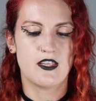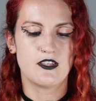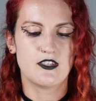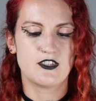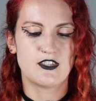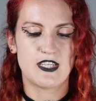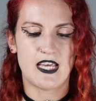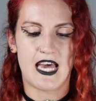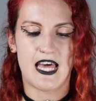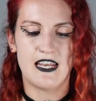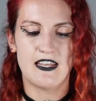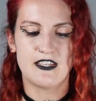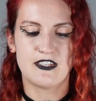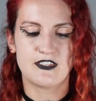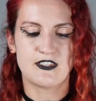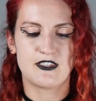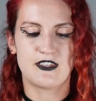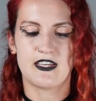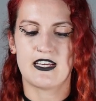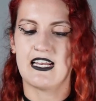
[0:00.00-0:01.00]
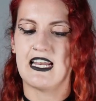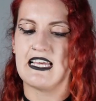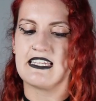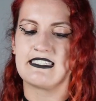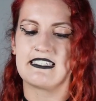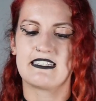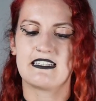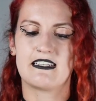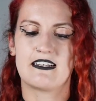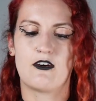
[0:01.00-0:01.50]
challenge the
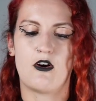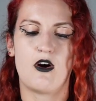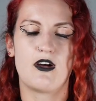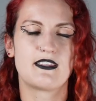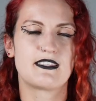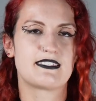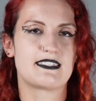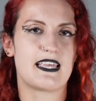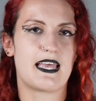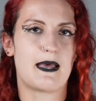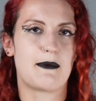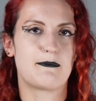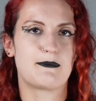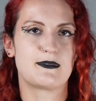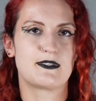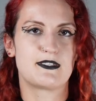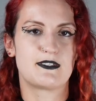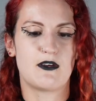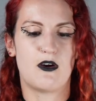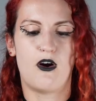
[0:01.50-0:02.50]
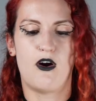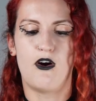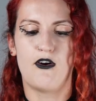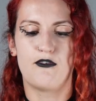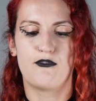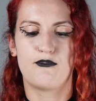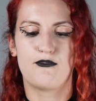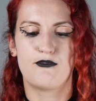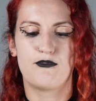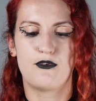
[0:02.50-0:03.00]
classical concepts
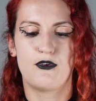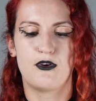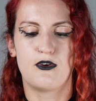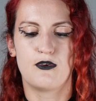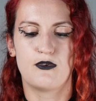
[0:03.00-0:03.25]
of